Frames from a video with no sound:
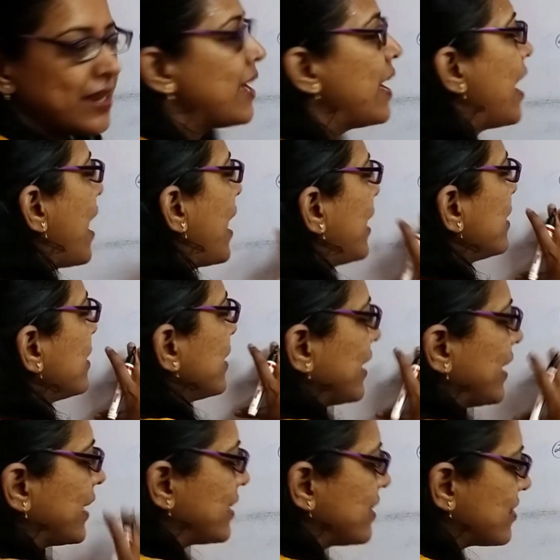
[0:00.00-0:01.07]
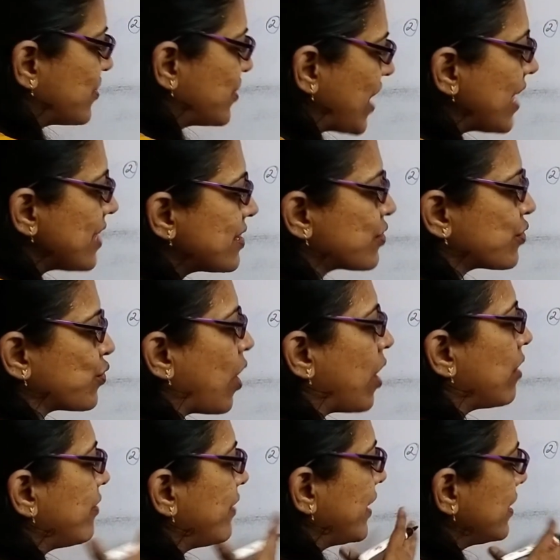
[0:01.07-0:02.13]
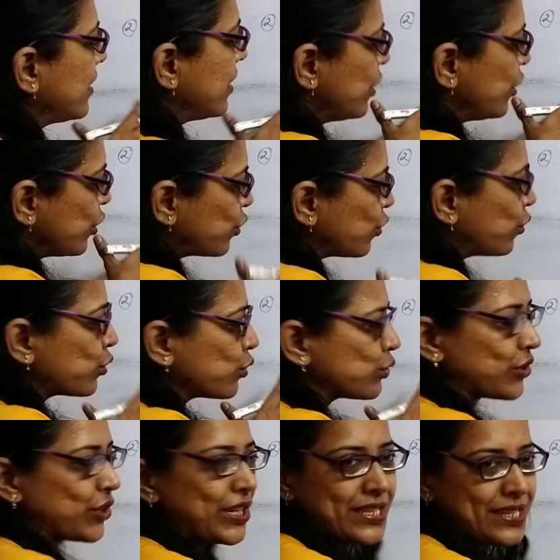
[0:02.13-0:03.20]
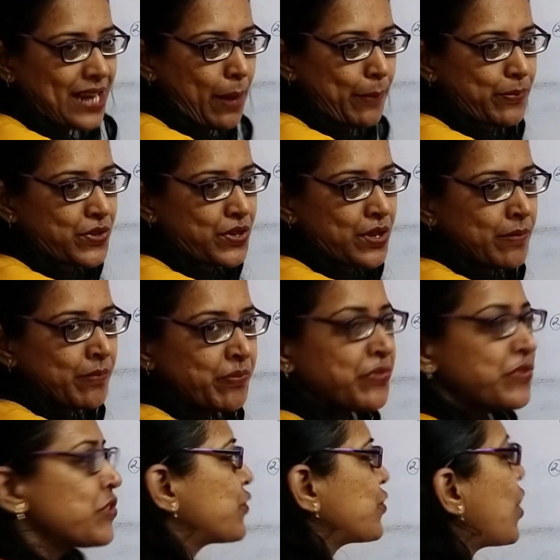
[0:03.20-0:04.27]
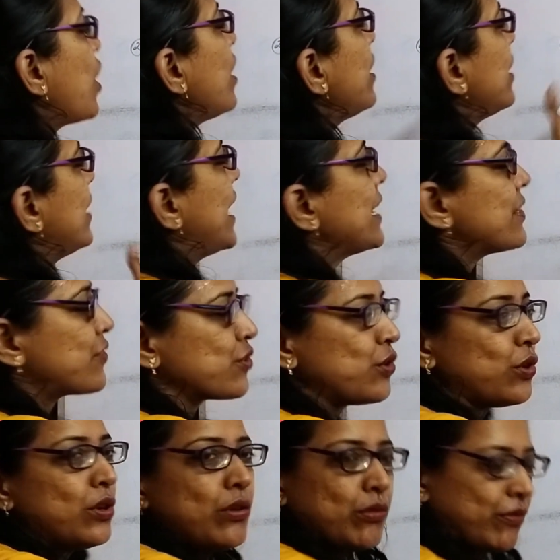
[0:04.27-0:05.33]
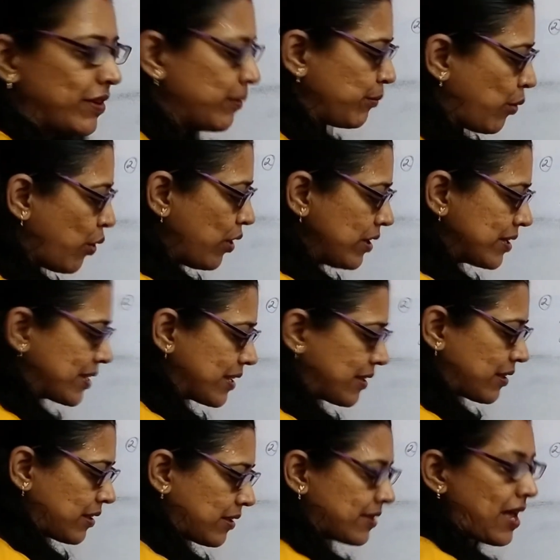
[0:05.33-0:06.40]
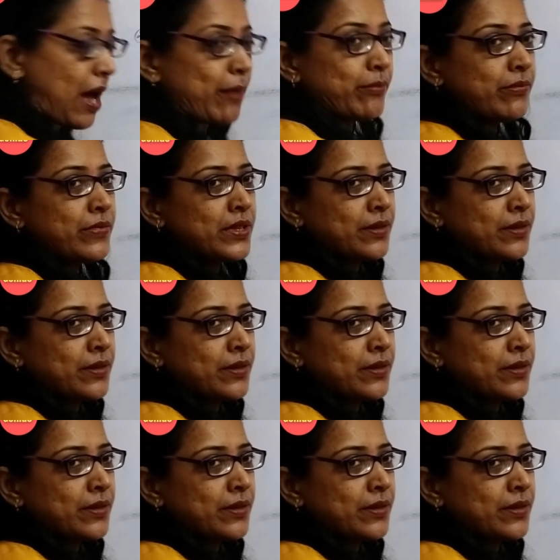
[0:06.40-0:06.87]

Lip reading: and it is just solving 2 to 3 steps. So let's do one more sum.